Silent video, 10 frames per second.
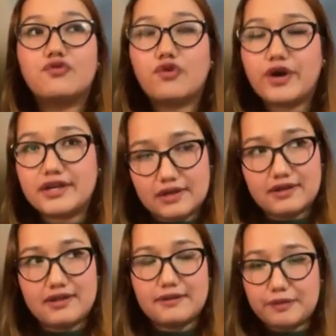
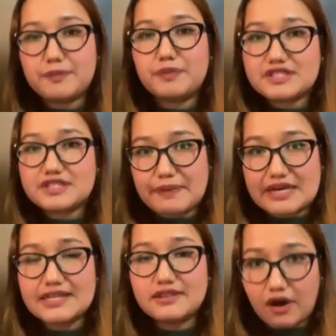avoid people,
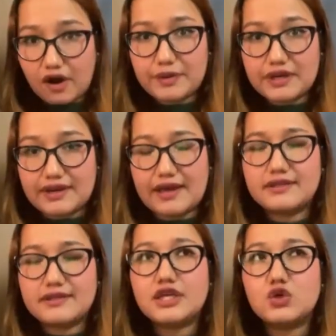especially in the urban
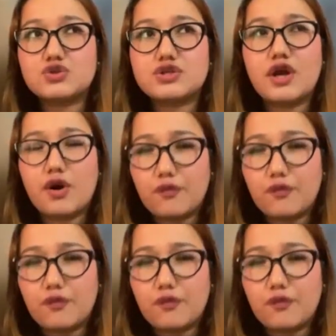area, they usually